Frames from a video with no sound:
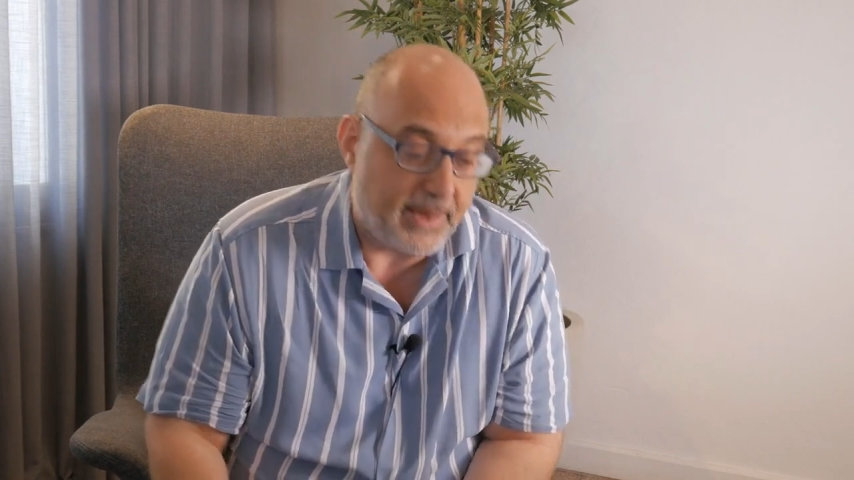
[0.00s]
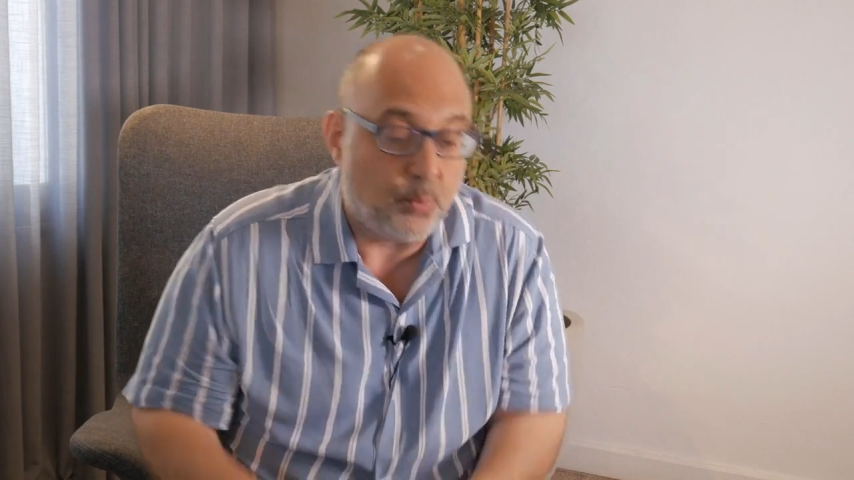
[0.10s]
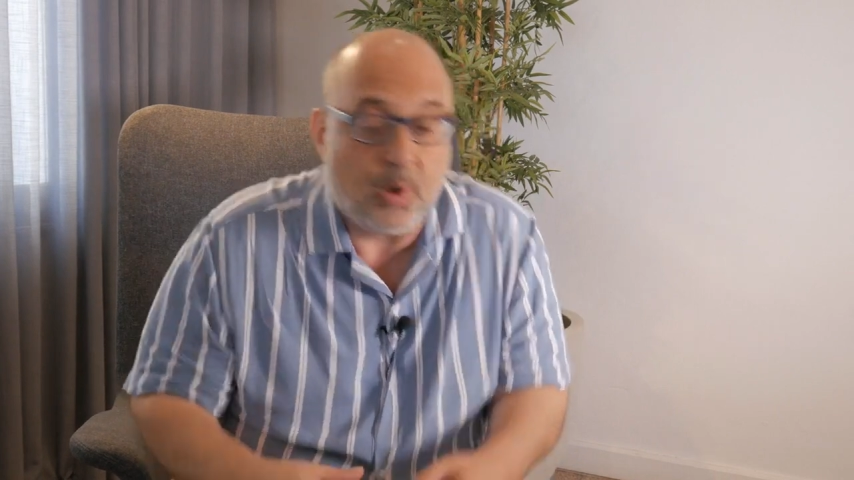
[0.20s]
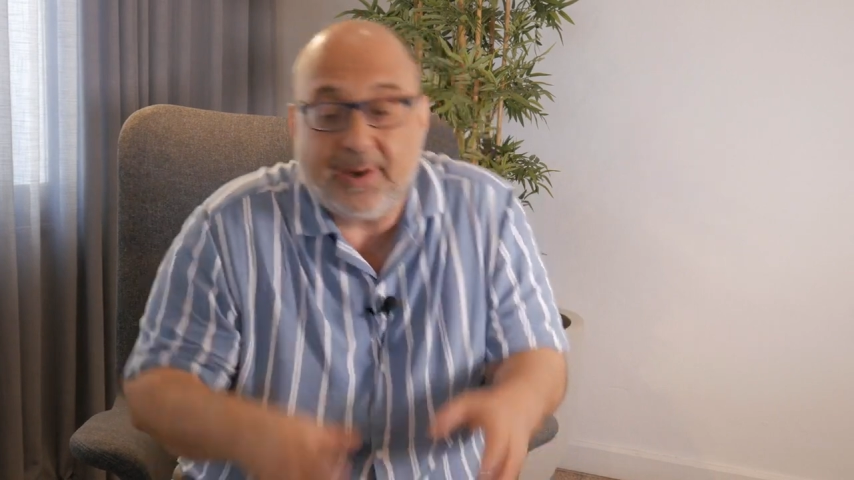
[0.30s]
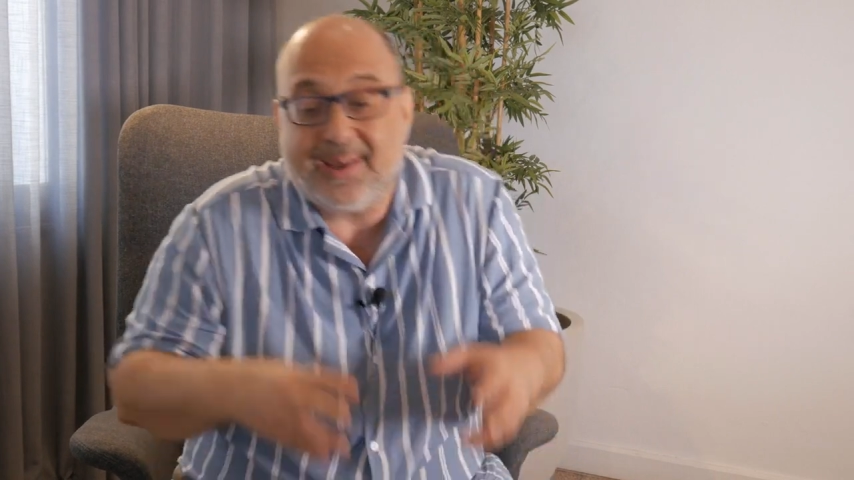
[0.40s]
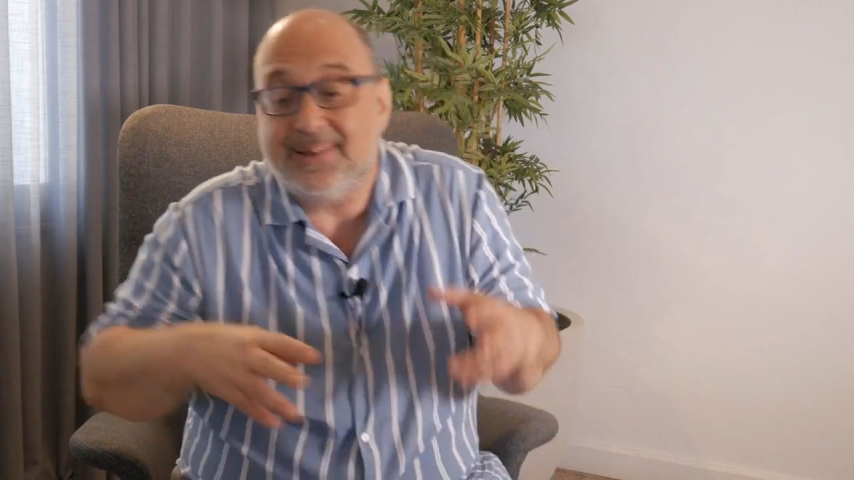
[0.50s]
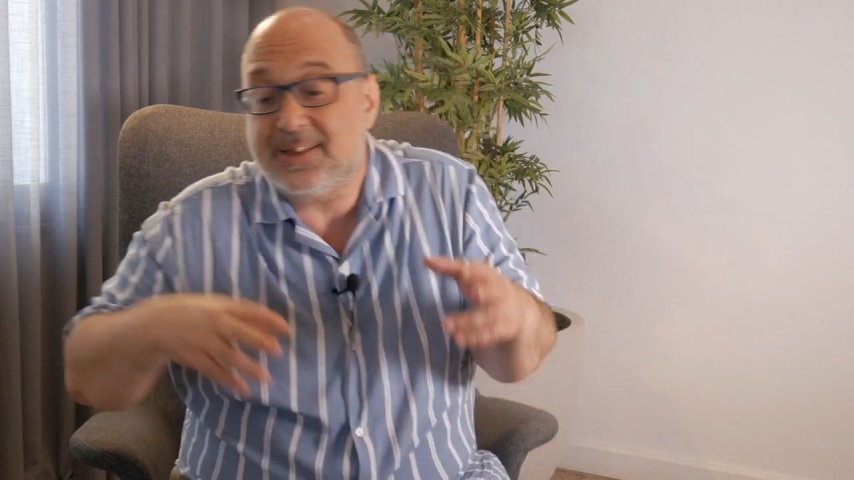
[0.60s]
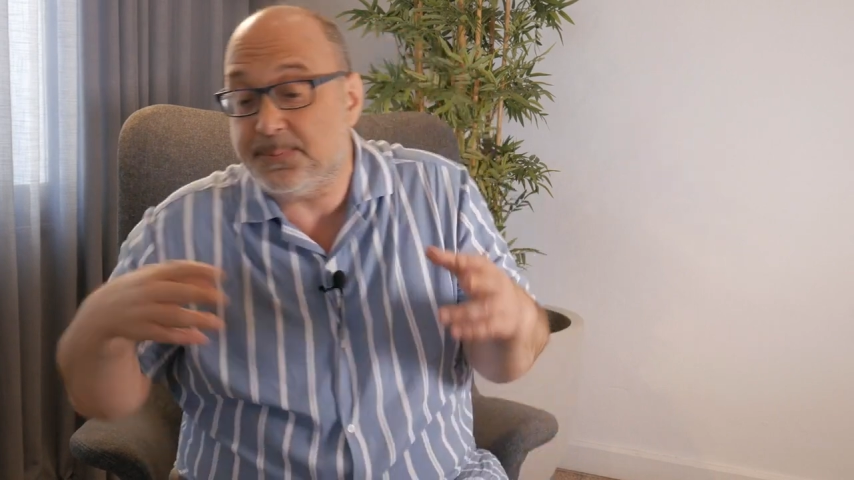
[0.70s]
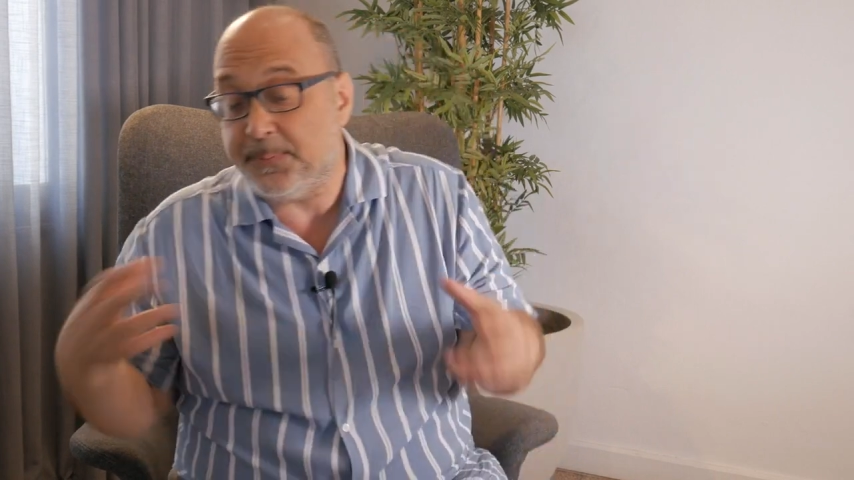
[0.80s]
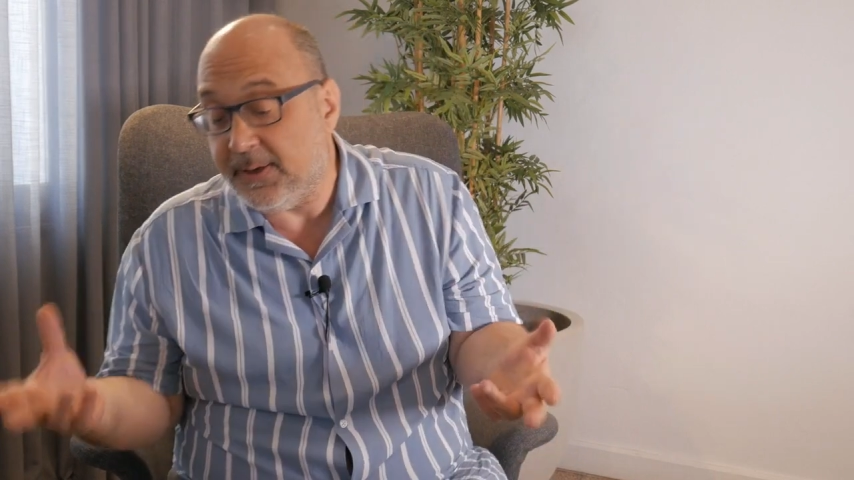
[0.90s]
one can
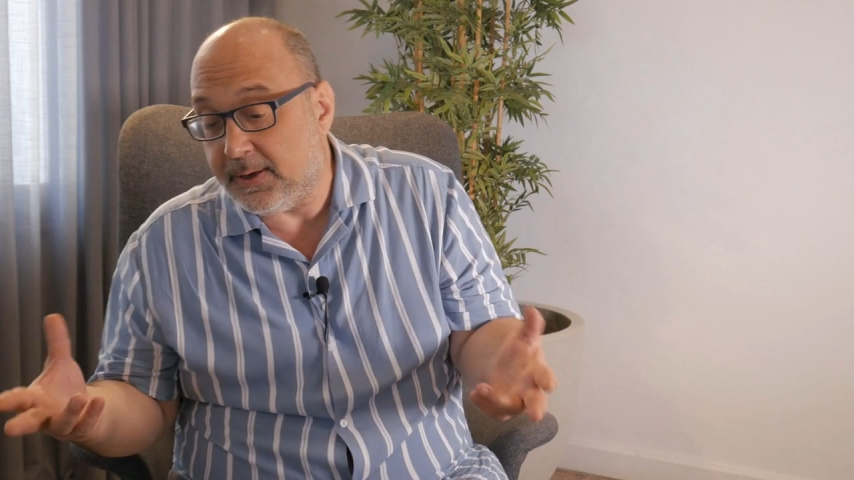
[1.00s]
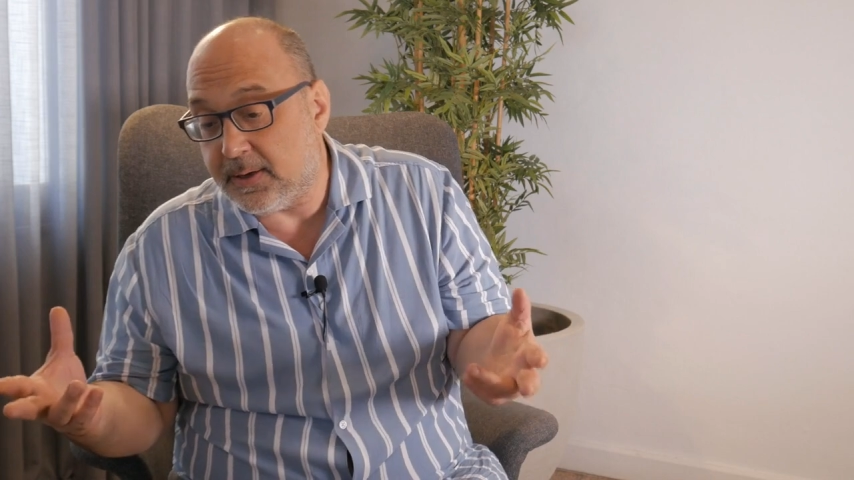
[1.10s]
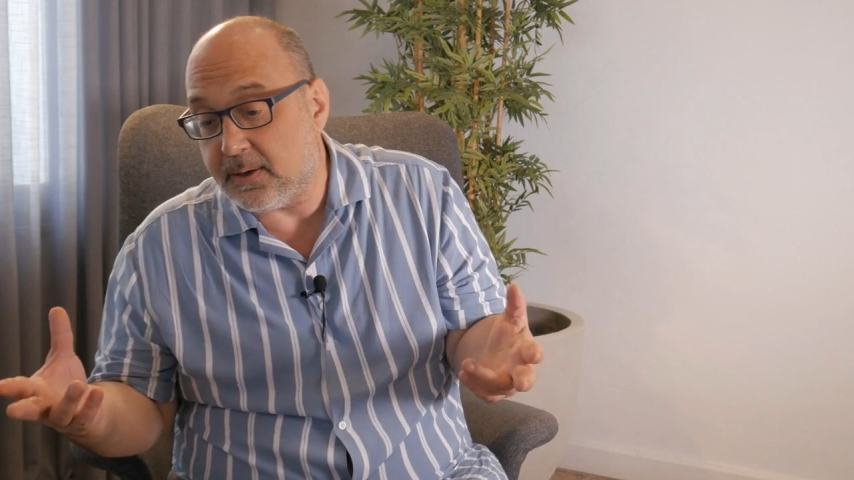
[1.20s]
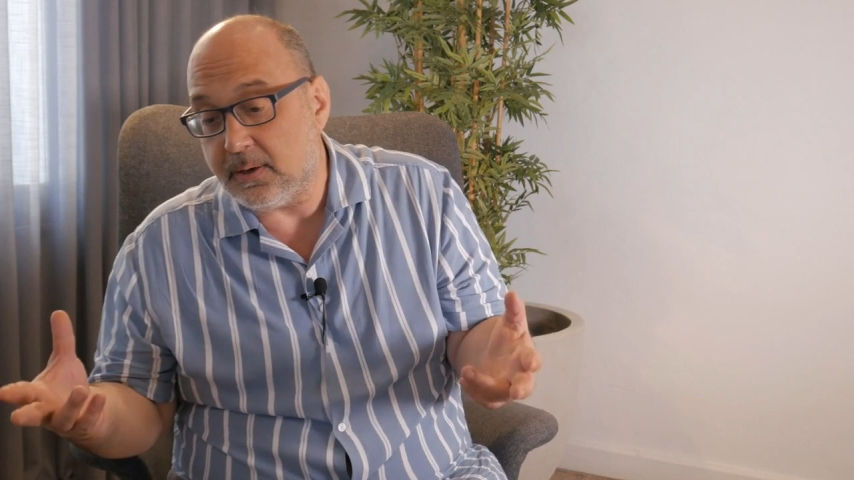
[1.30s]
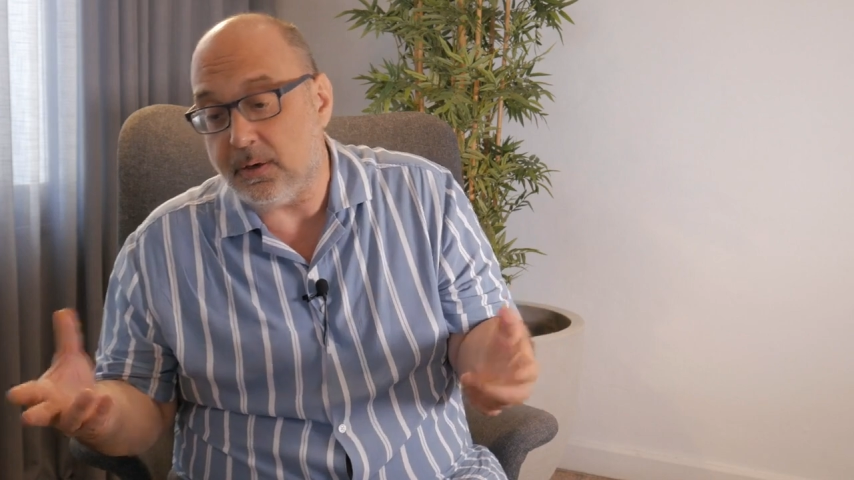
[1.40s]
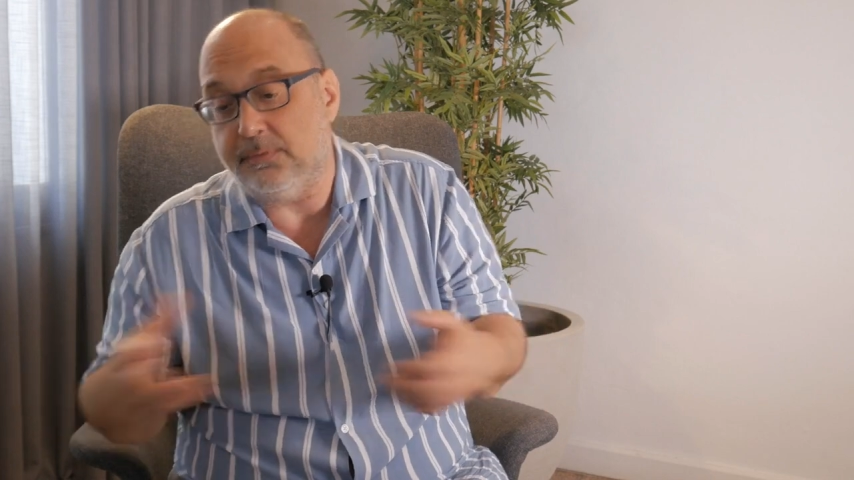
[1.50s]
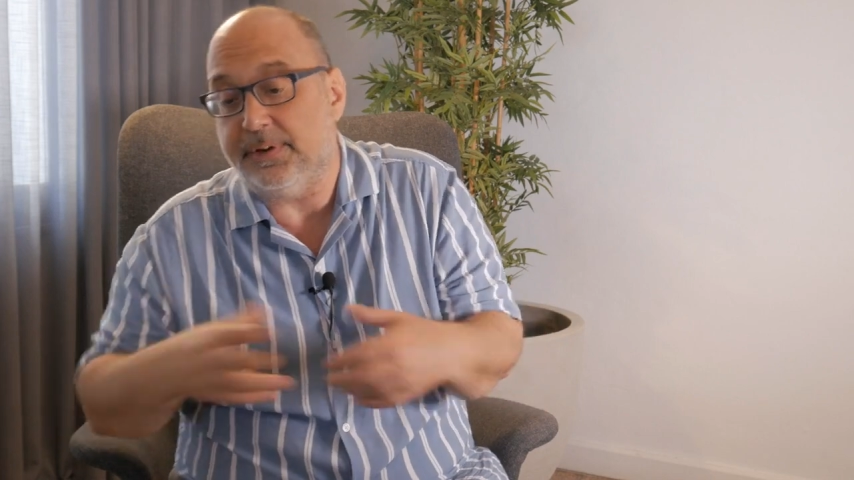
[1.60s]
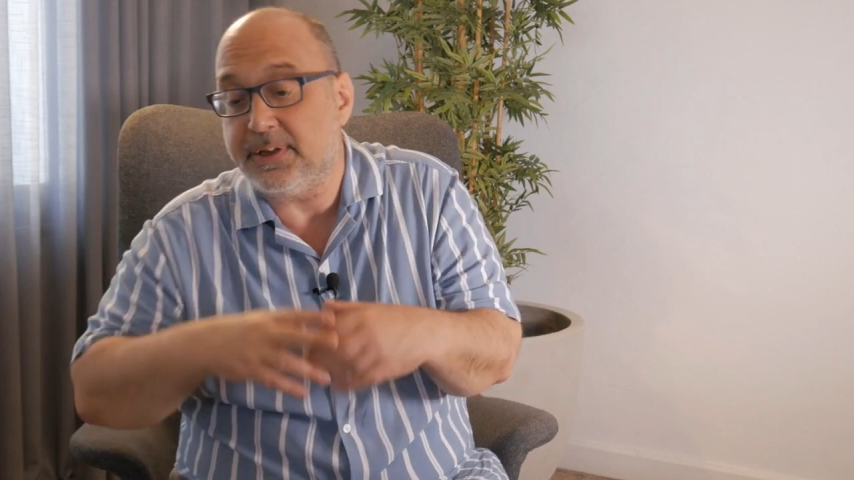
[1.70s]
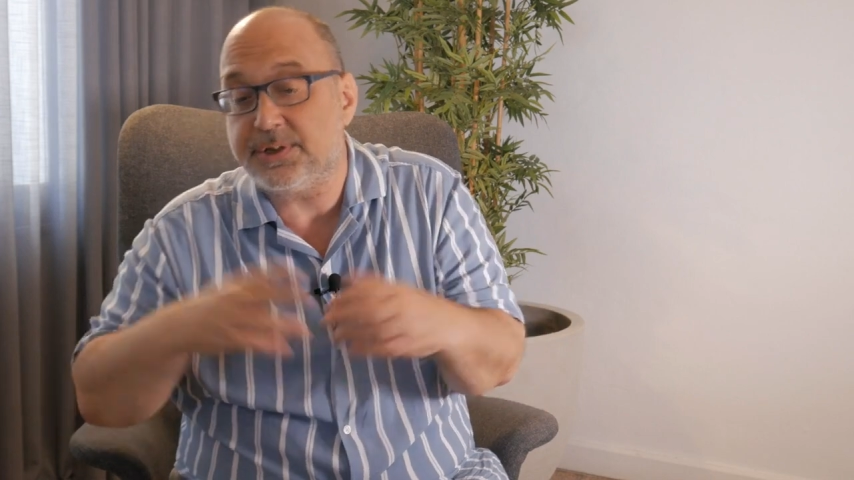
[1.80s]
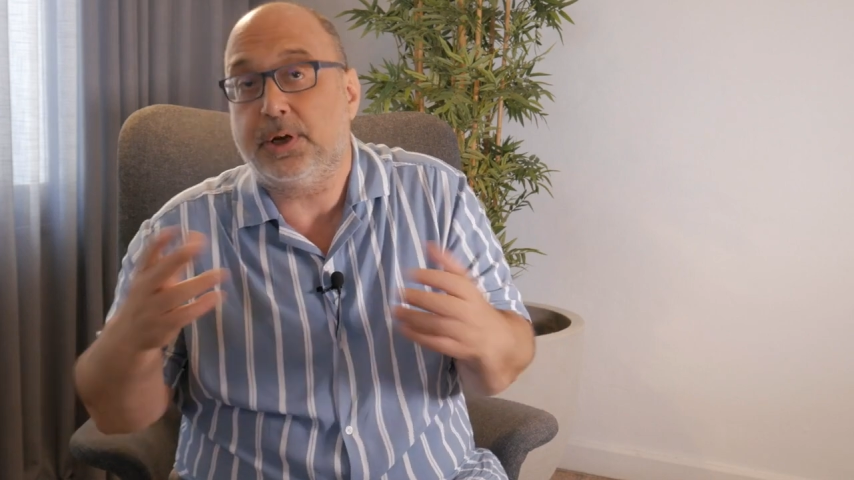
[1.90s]
speak of an
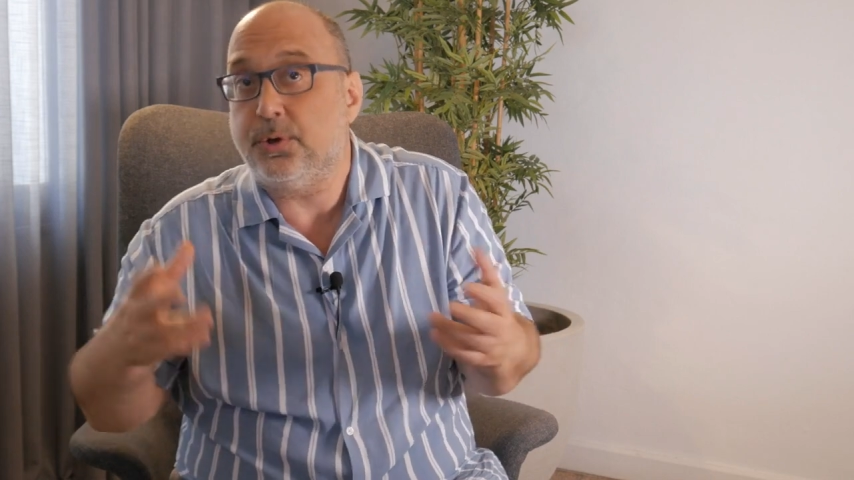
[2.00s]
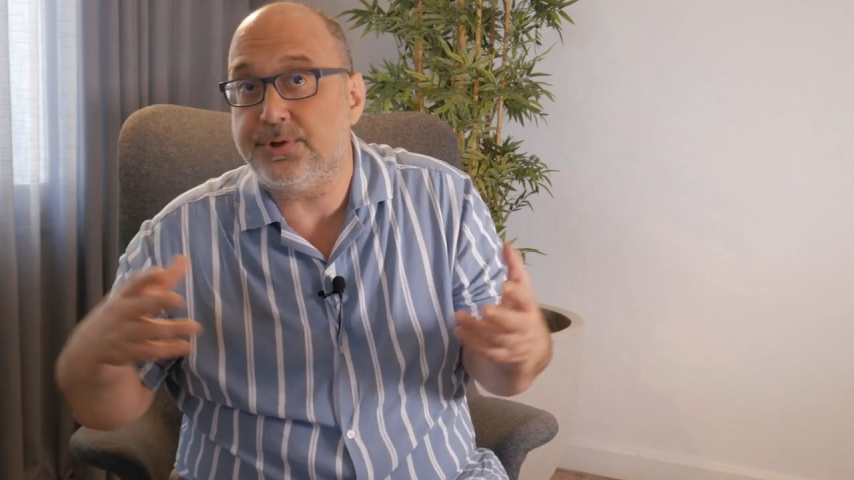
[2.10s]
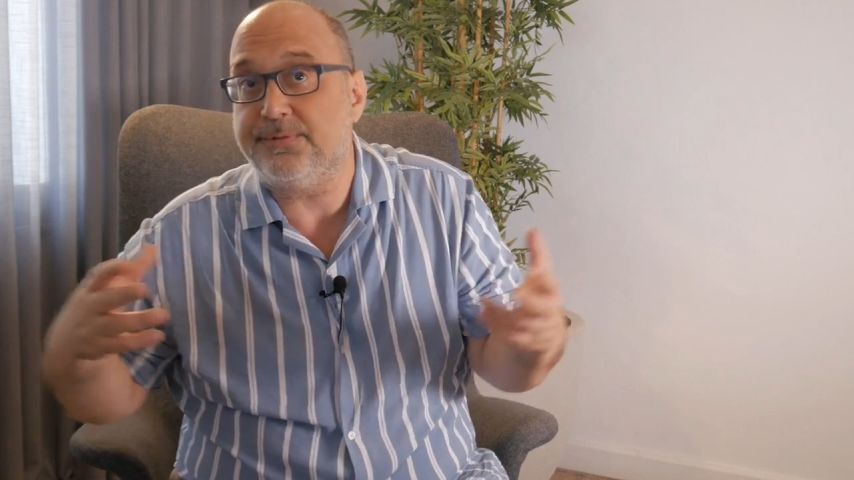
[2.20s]
exclusive